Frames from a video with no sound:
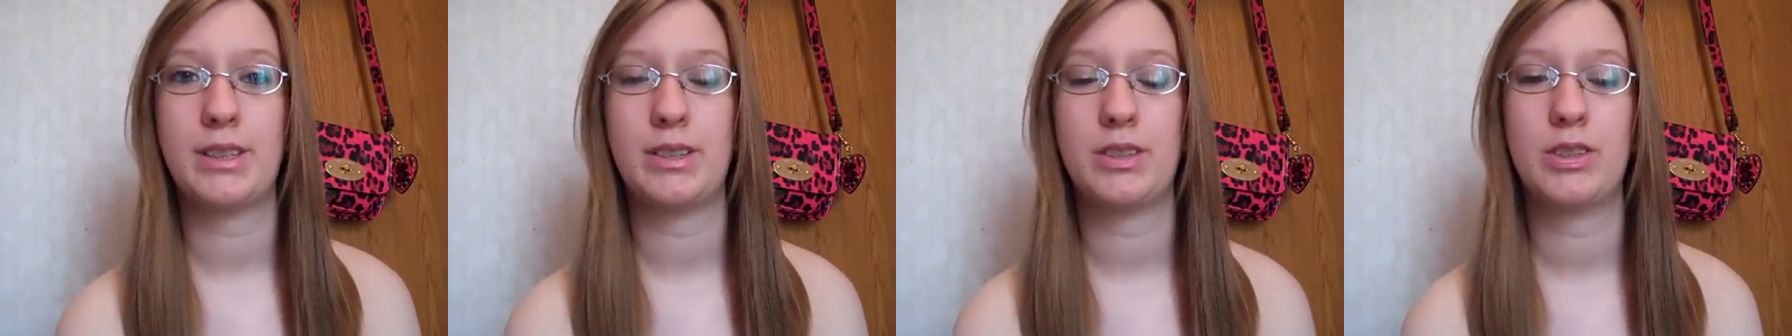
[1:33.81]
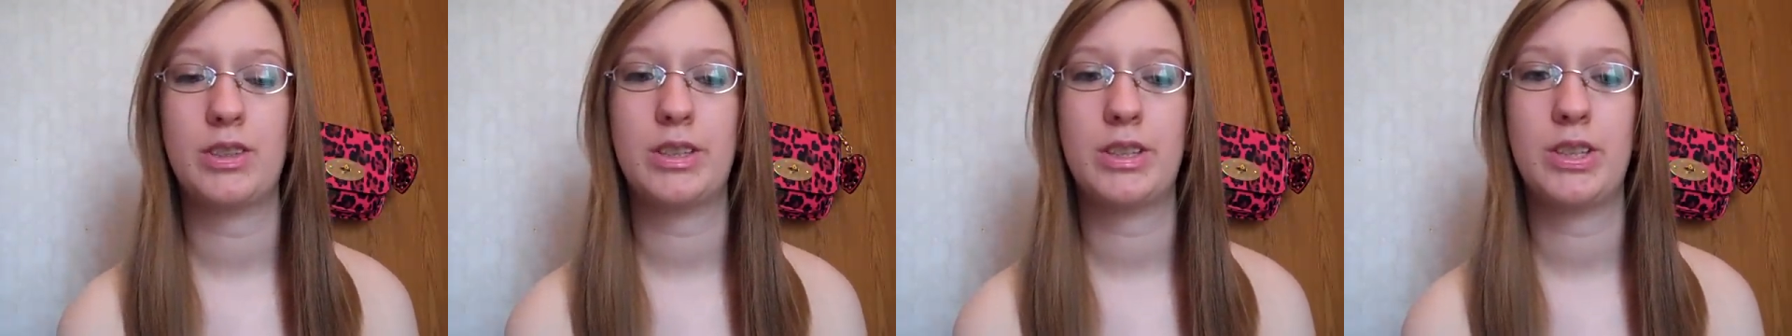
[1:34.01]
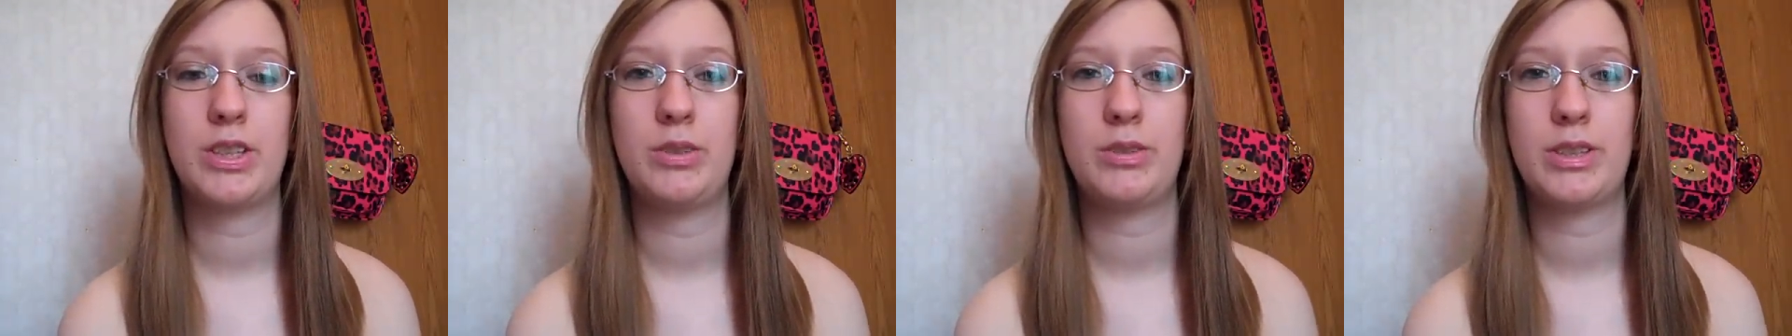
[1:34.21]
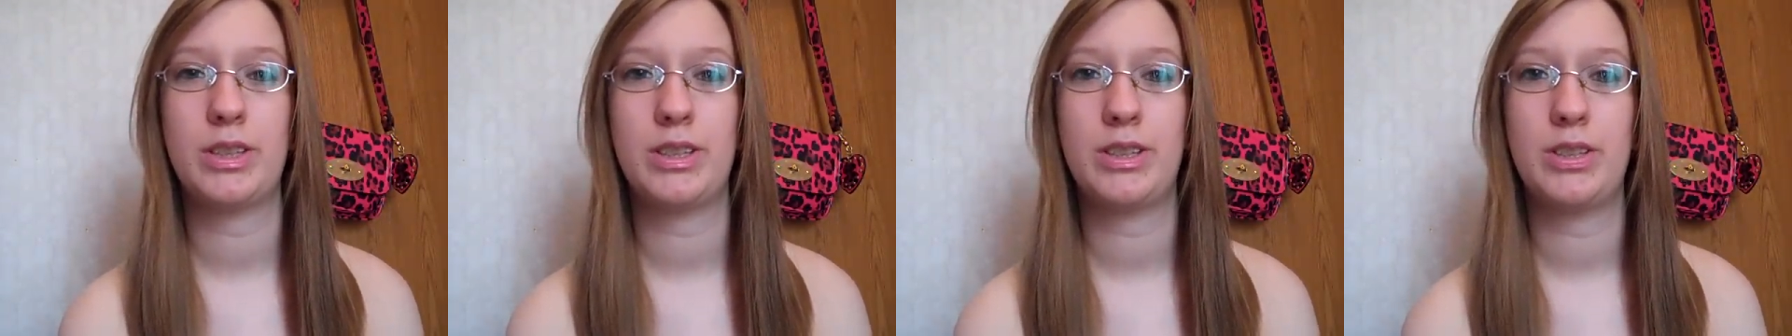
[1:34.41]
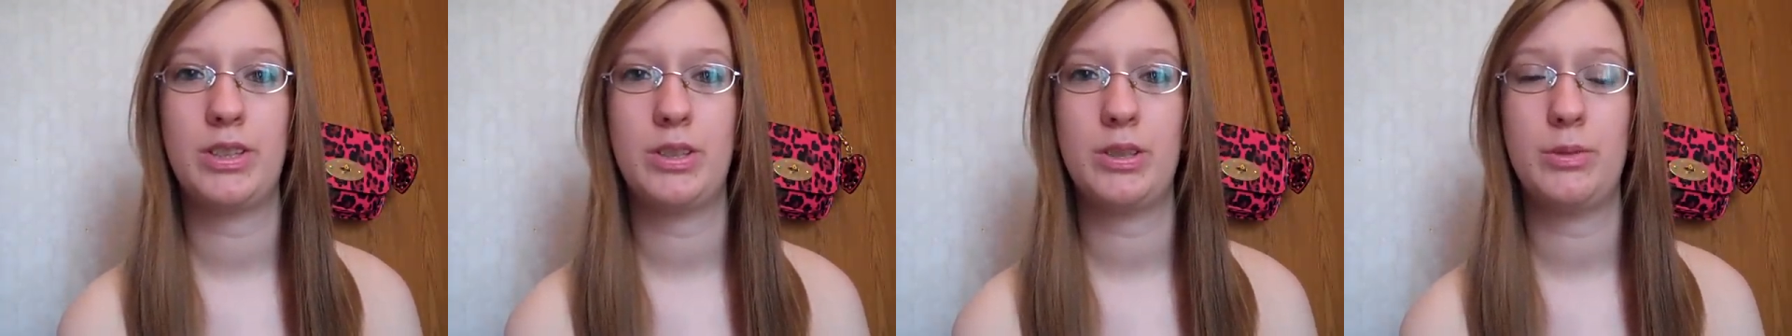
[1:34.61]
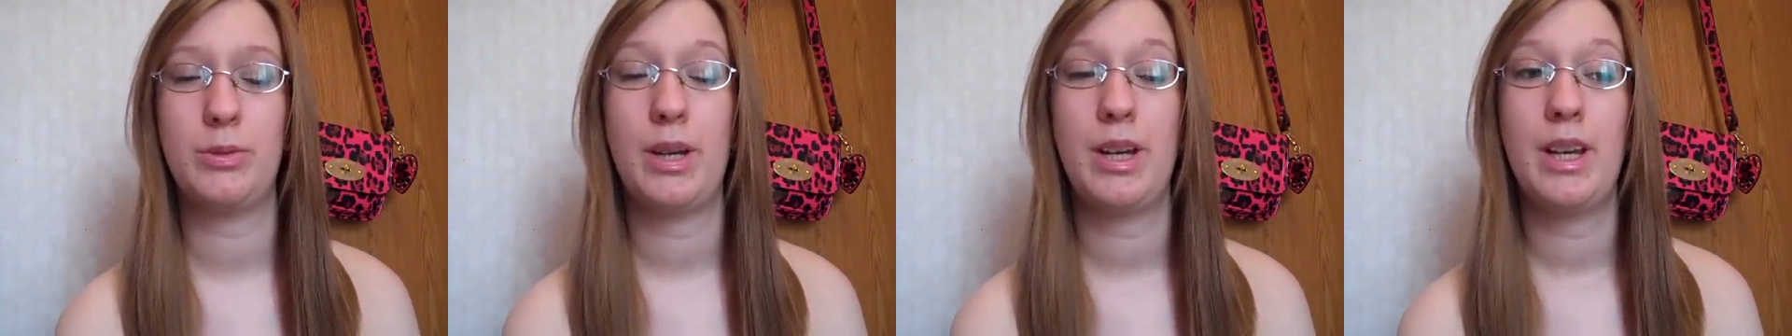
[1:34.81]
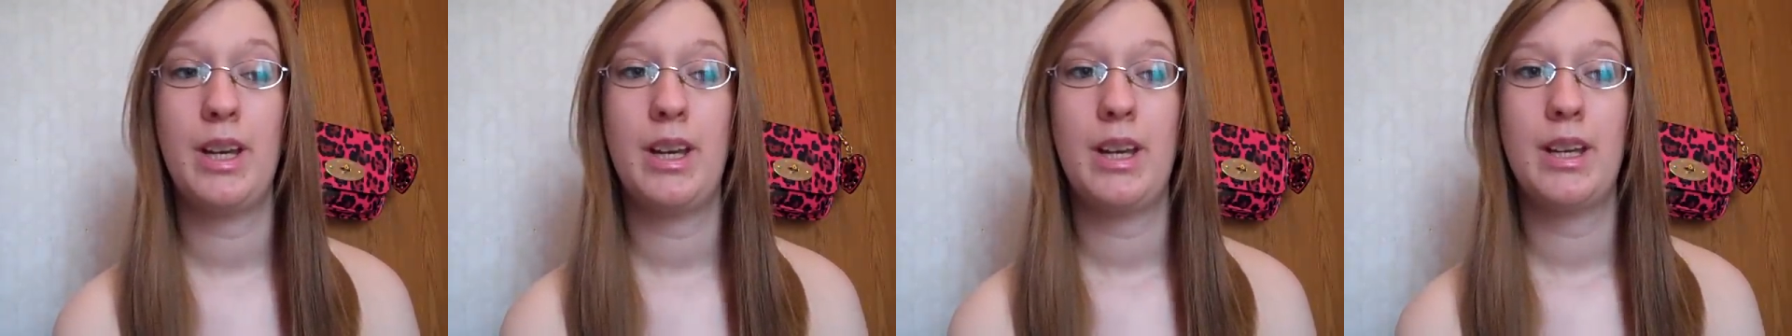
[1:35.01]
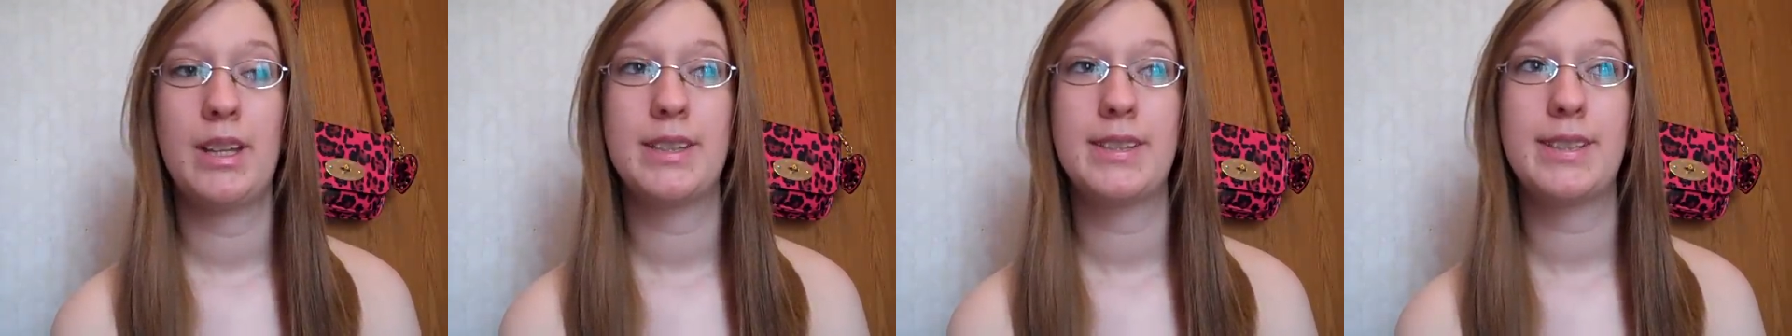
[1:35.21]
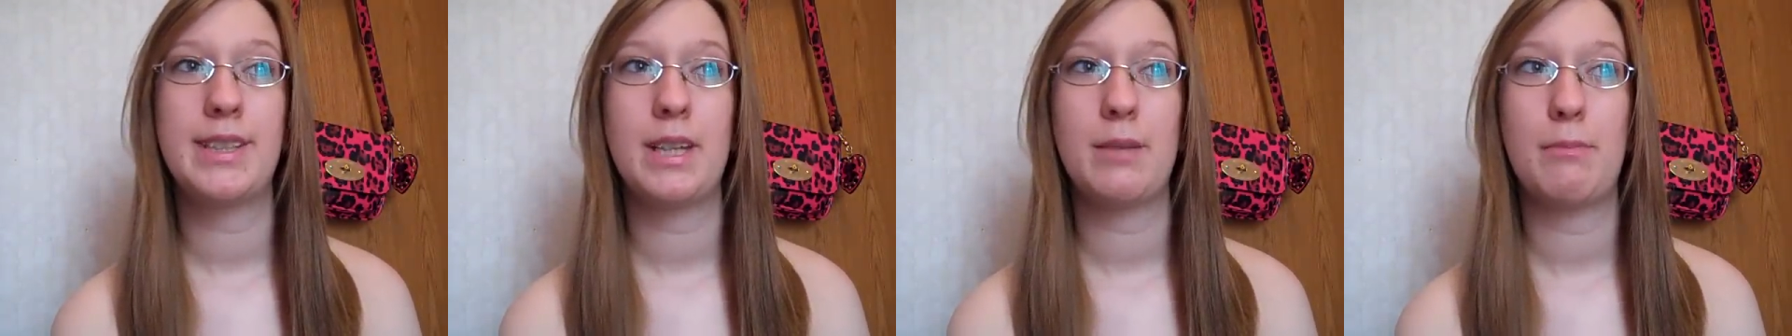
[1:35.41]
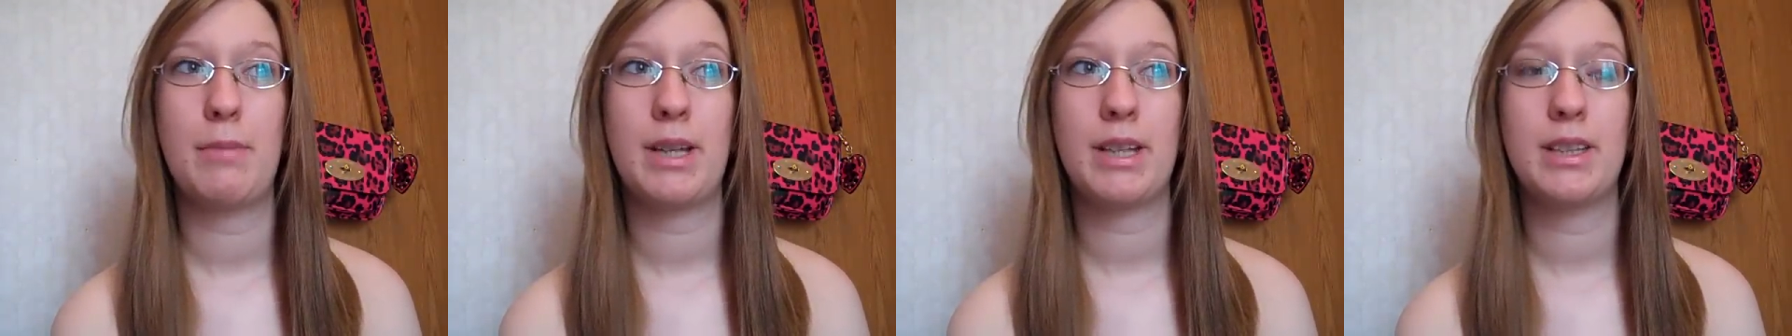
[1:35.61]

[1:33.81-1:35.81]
I just use it to set my